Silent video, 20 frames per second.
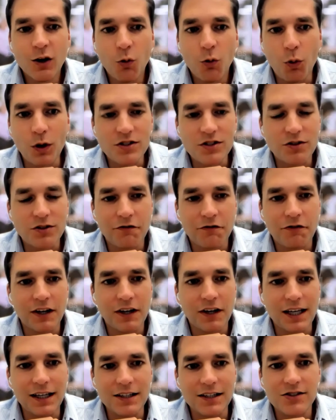what sort of
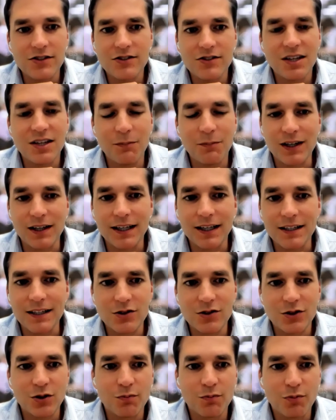fees typically
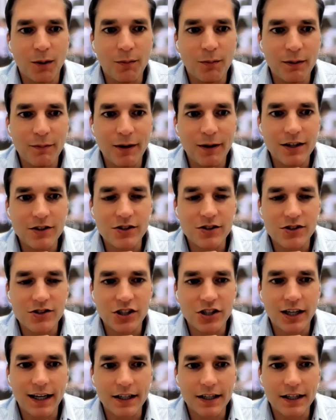do property managers
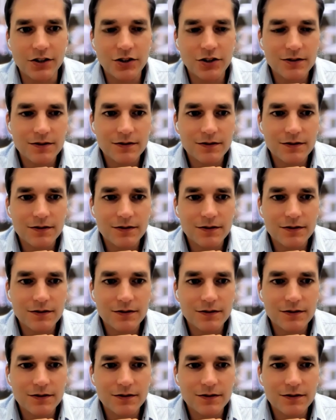charge?